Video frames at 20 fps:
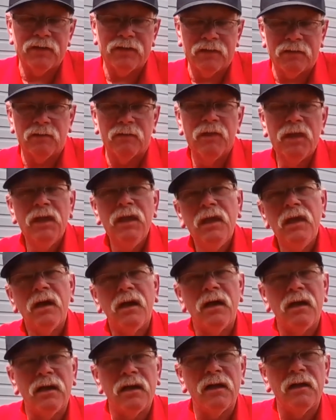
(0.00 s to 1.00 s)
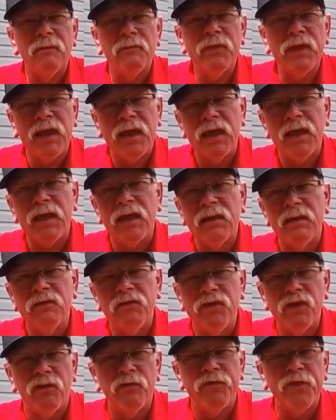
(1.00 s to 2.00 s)
So, um,
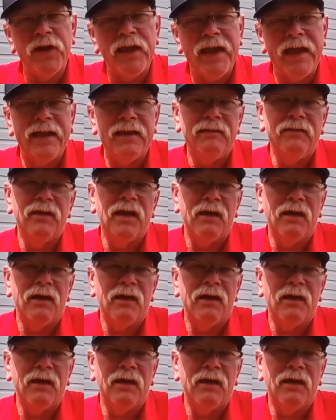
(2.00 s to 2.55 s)
and don't forget,